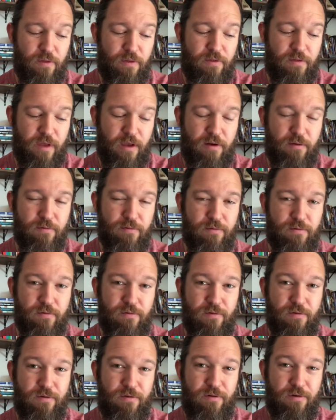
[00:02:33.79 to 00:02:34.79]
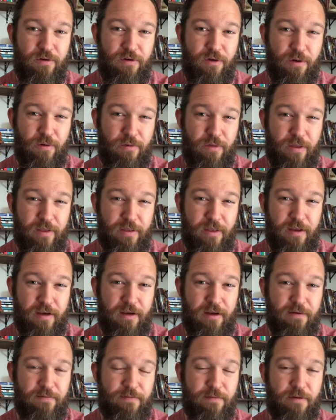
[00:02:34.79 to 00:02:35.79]
they don't know that they
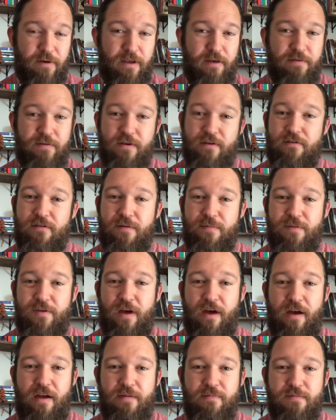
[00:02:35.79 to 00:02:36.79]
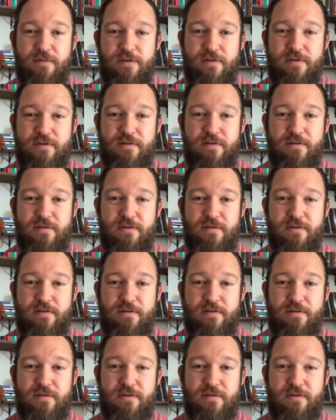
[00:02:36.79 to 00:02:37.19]
need forgiving sometimes.